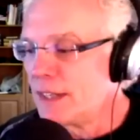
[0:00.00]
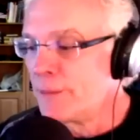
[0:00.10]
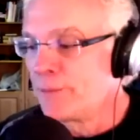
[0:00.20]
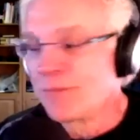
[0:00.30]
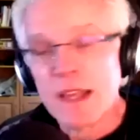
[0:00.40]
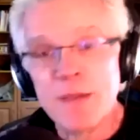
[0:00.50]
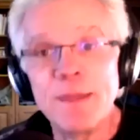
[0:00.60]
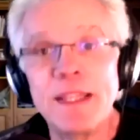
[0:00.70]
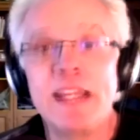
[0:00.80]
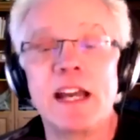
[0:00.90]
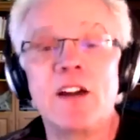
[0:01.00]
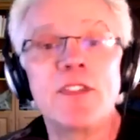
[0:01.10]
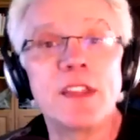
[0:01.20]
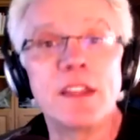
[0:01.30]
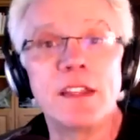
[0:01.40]
Uh, being
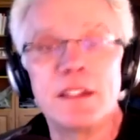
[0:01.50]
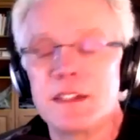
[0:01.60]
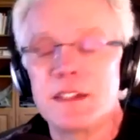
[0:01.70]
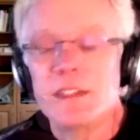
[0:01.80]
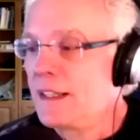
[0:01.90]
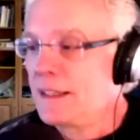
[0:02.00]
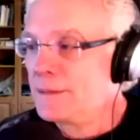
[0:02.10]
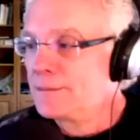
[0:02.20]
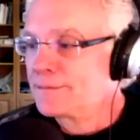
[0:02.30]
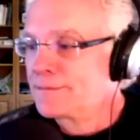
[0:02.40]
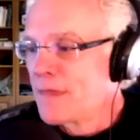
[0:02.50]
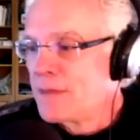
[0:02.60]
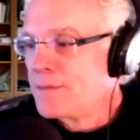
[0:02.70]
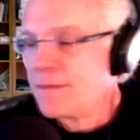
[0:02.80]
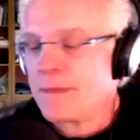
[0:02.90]
healthy um,
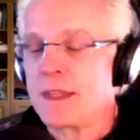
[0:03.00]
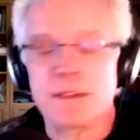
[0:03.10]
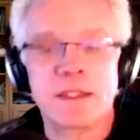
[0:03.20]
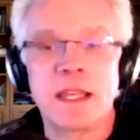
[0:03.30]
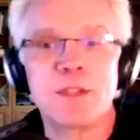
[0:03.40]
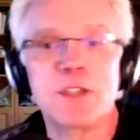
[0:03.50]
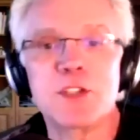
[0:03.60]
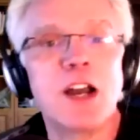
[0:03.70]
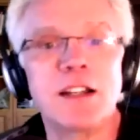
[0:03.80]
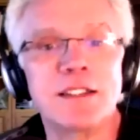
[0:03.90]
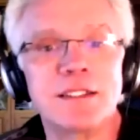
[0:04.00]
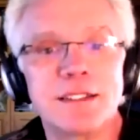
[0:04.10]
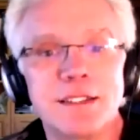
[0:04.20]
keeps us young.